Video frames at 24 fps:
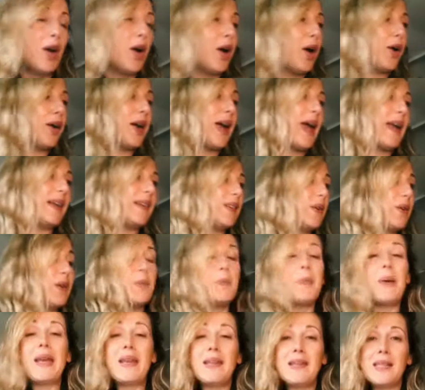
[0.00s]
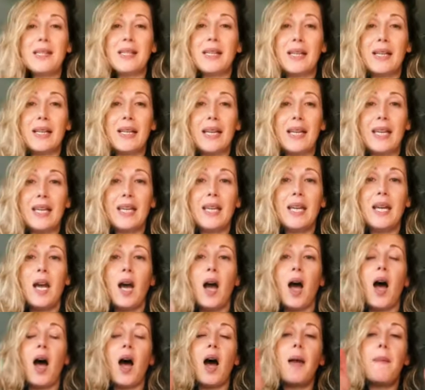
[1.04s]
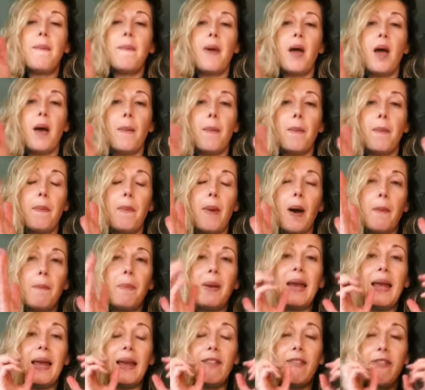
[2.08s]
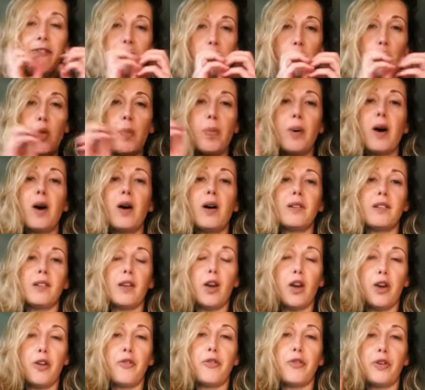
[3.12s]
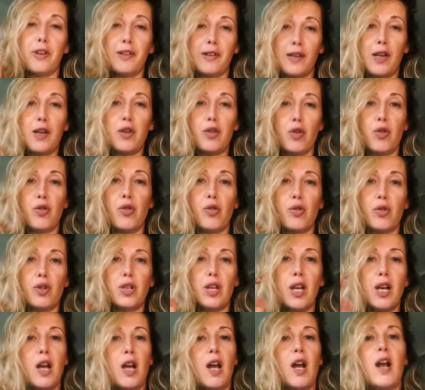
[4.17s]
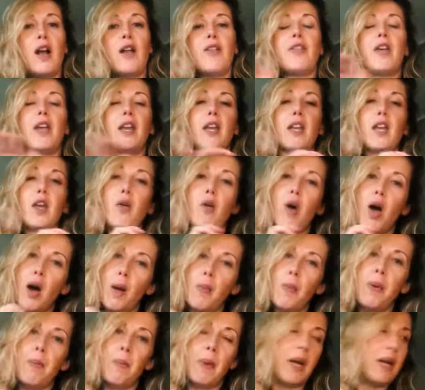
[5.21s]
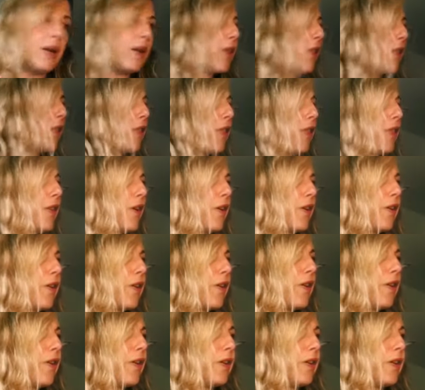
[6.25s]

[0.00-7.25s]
Okay, so it's basically I'm playing four bars over a certain chord, then I go up a minor third,